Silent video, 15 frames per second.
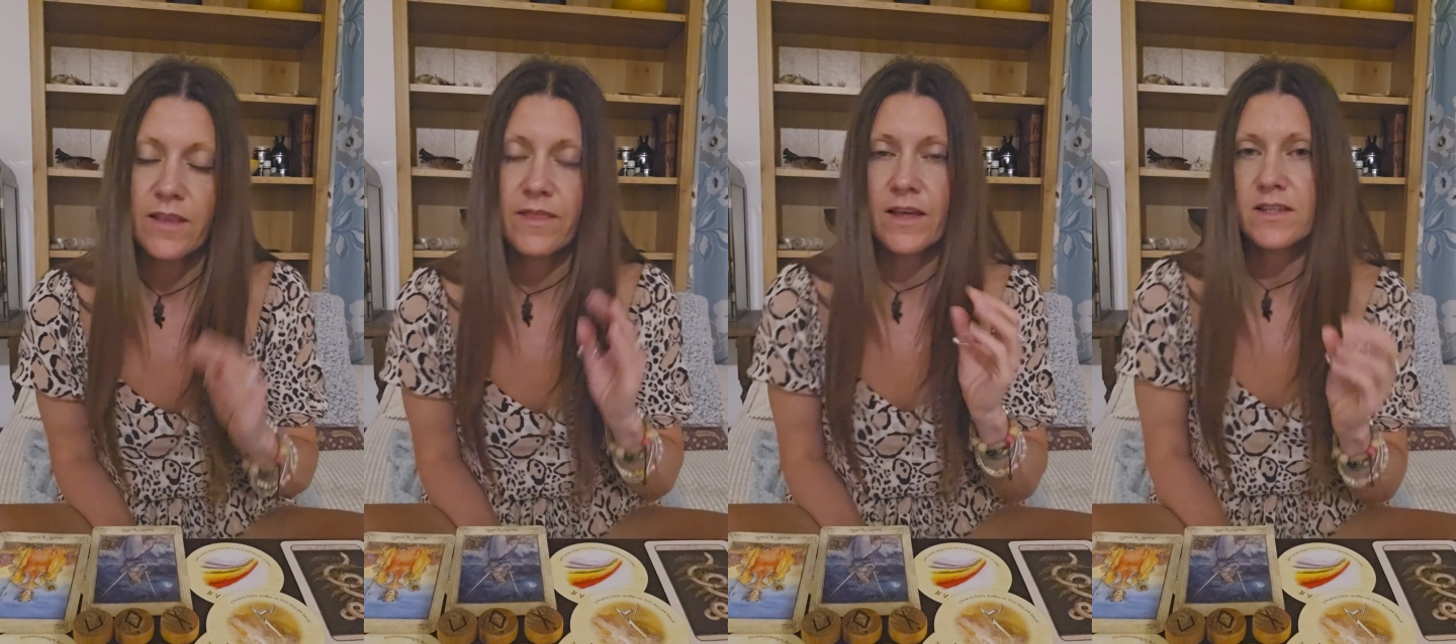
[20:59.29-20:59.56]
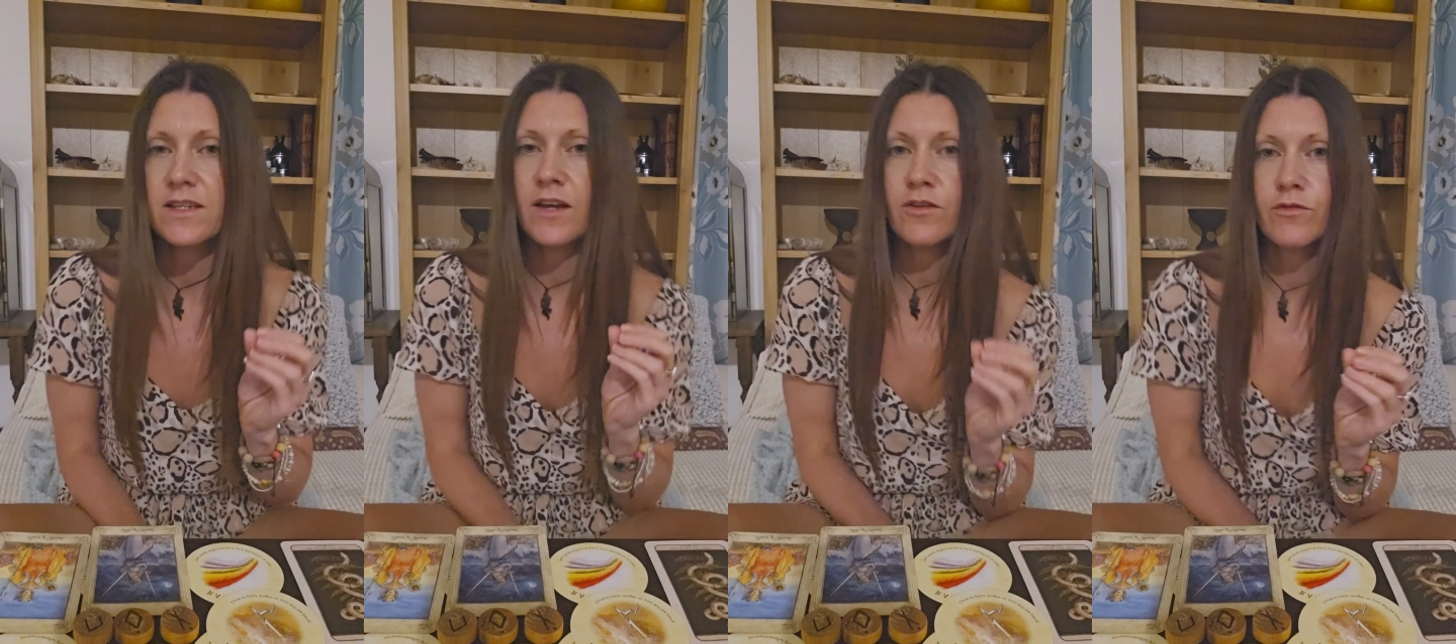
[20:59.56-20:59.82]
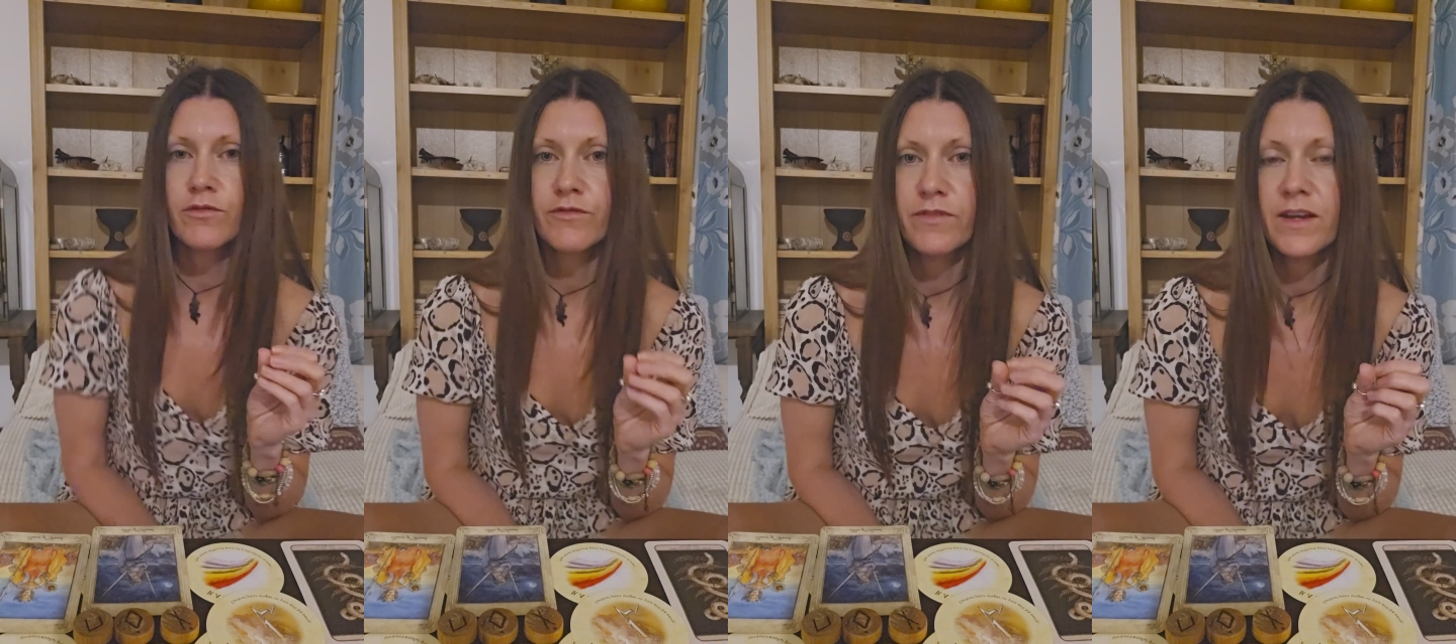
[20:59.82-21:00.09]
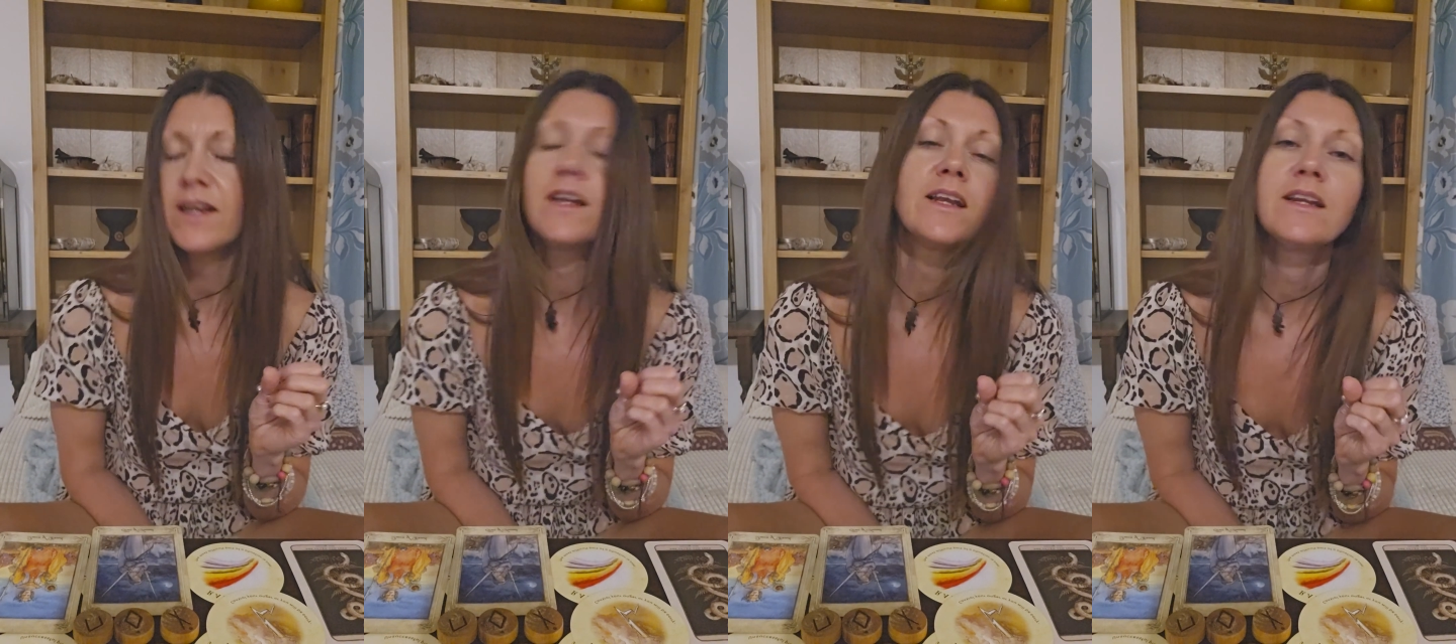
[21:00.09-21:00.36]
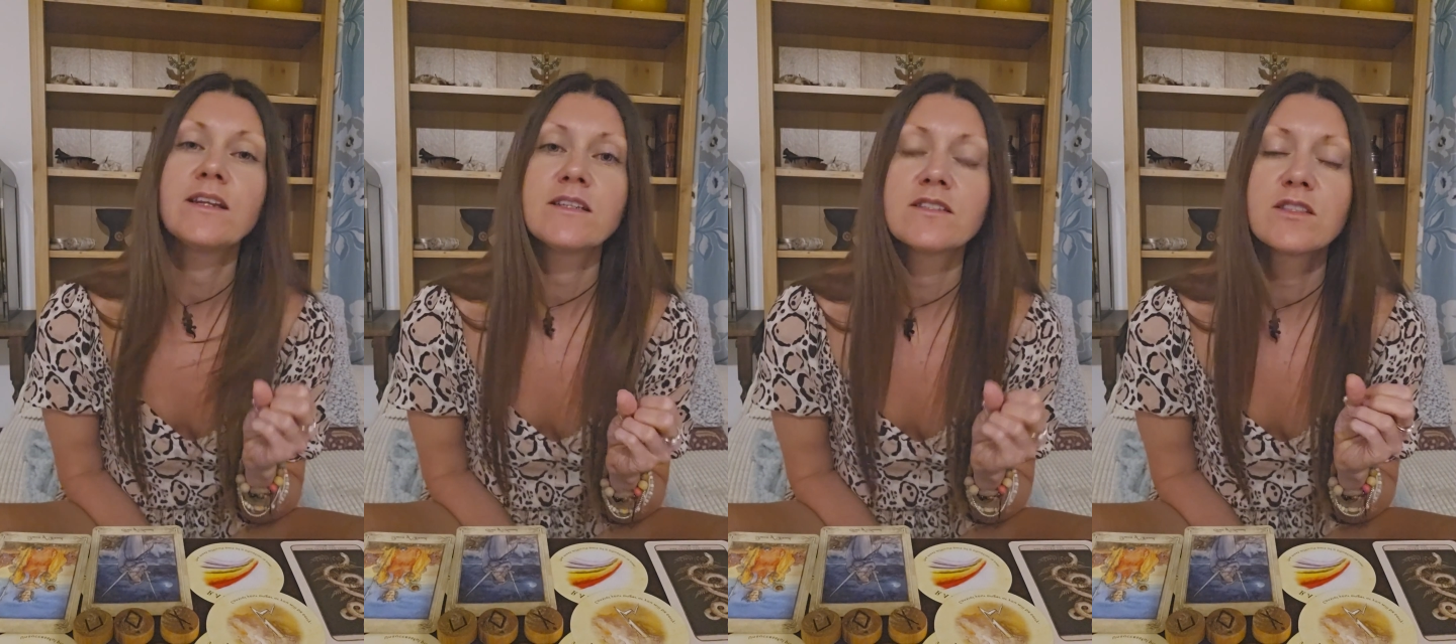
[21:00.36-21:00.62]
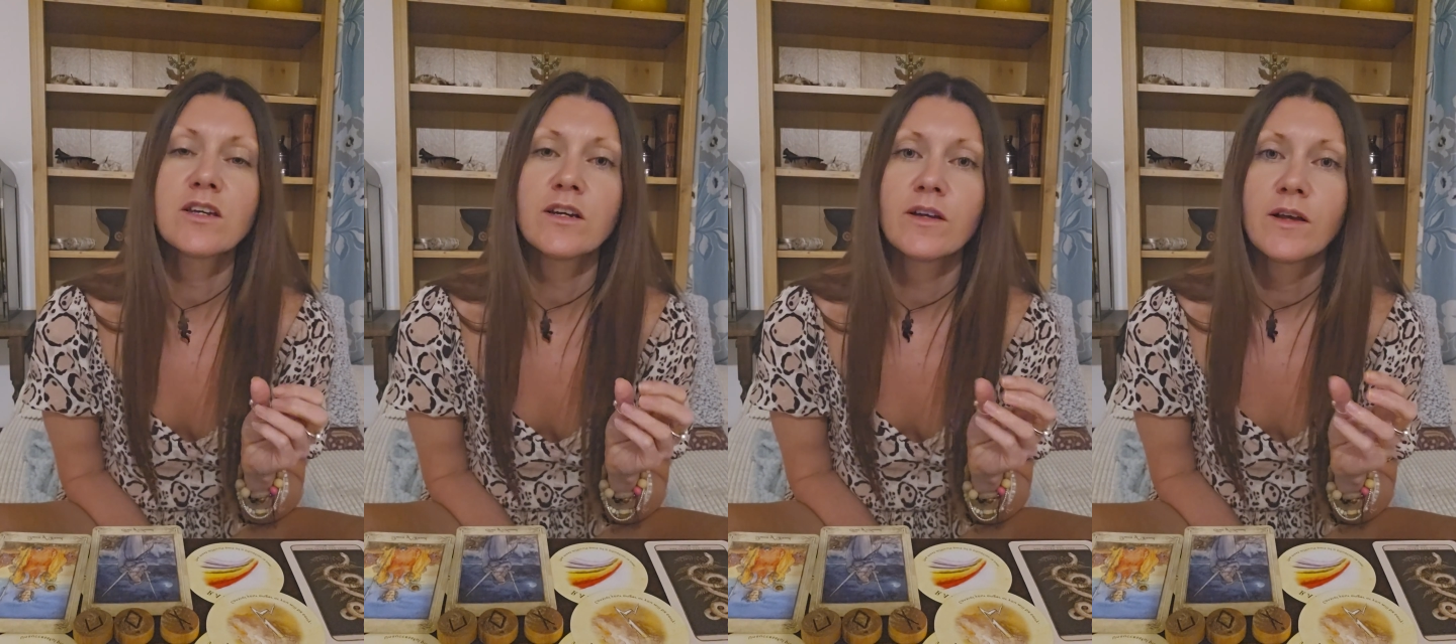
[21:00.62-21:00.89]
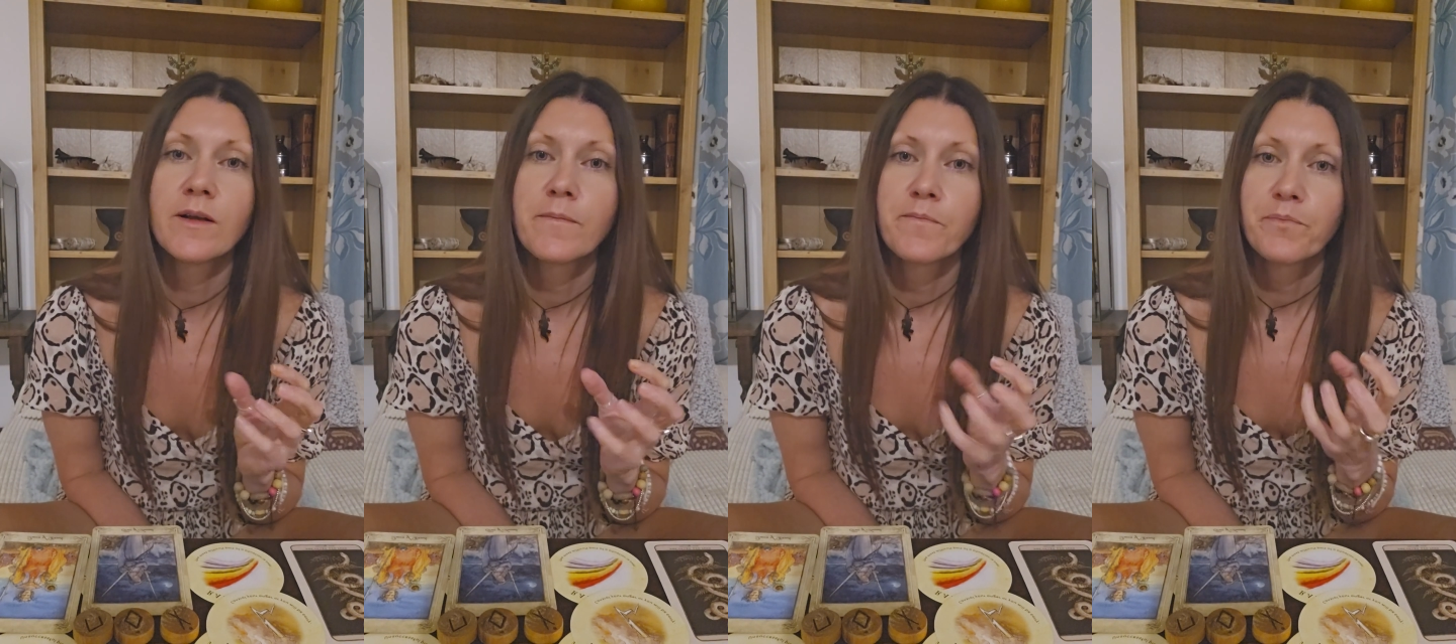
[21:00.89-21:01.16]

that's how you're feeling is that